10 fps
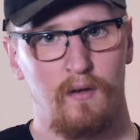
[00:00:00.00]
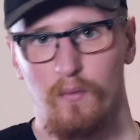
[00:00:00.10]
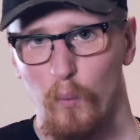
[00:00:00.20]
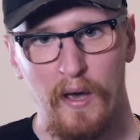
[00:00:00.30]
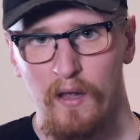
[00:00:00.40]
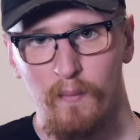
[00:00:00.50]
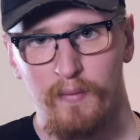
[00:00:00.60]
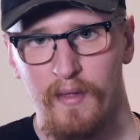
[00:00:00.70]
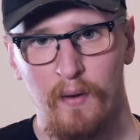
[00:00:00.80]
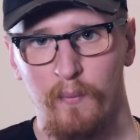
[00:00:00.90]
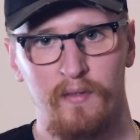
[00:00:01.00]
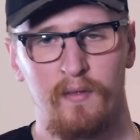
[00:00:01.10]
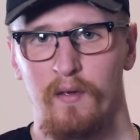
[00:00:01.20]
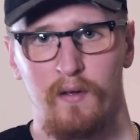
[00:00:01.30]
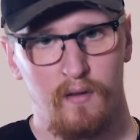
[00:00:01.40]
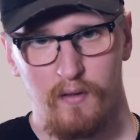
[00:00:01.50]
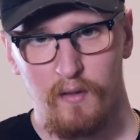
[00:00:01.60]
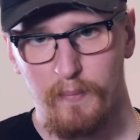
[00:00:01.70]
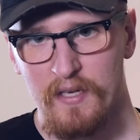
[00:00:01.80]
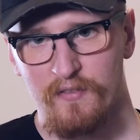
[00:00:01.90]
well up there with
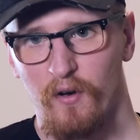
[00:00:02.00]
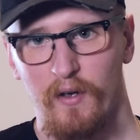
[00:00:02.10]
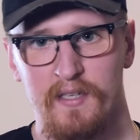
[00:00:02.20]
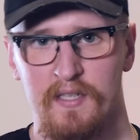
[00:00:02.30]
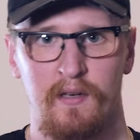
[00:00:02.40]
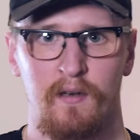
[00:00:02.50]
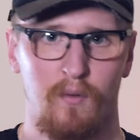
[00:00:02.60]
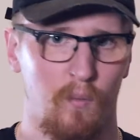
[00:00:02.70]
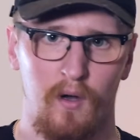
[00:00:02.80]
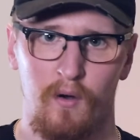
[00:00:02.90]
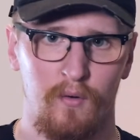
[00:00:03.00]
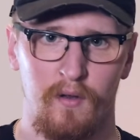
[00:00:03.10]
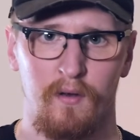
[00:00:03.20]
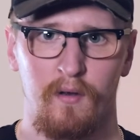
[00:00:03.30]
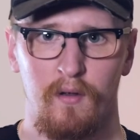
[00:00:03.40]
the best fighters in the world, and